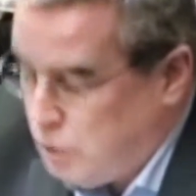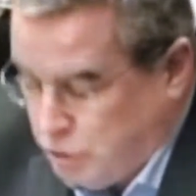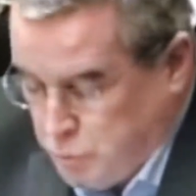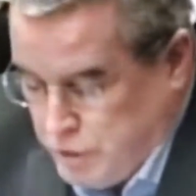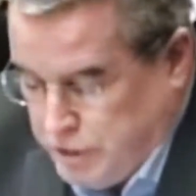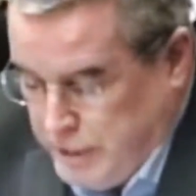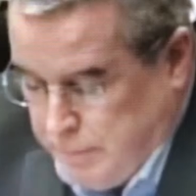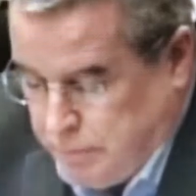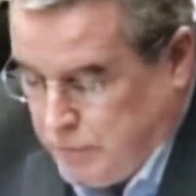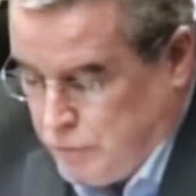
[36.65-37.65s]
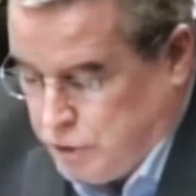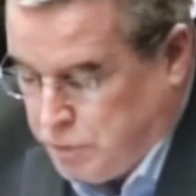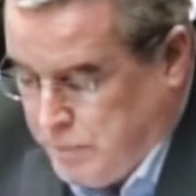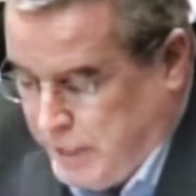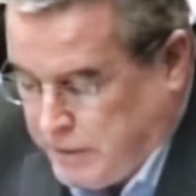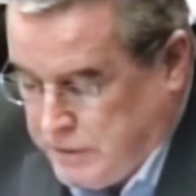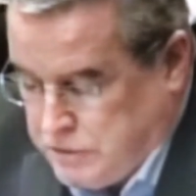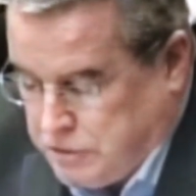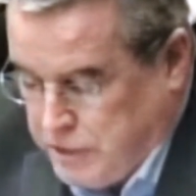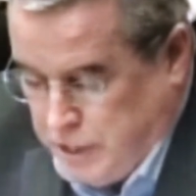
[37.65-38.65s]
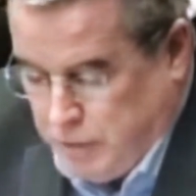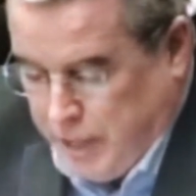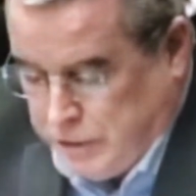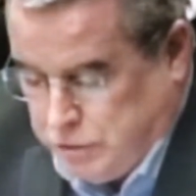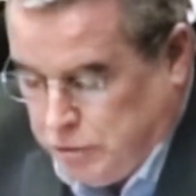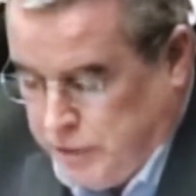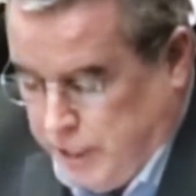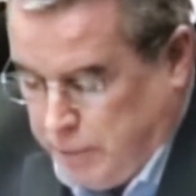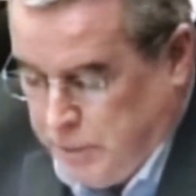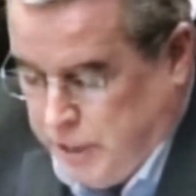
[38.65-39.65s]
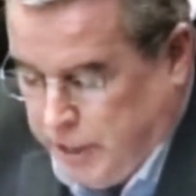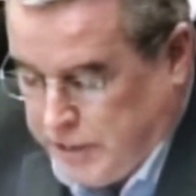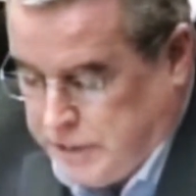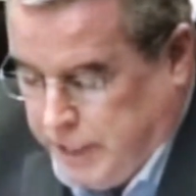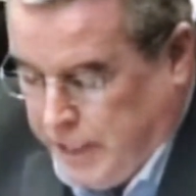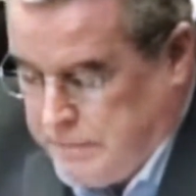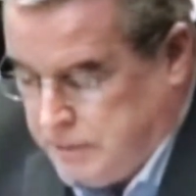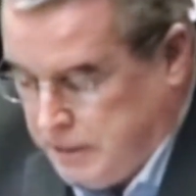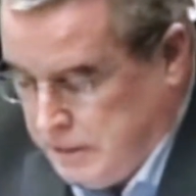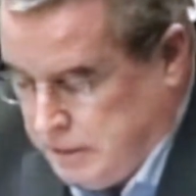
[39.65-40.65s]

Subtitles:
So it's with deep respect and sincere gratitude that I appear here today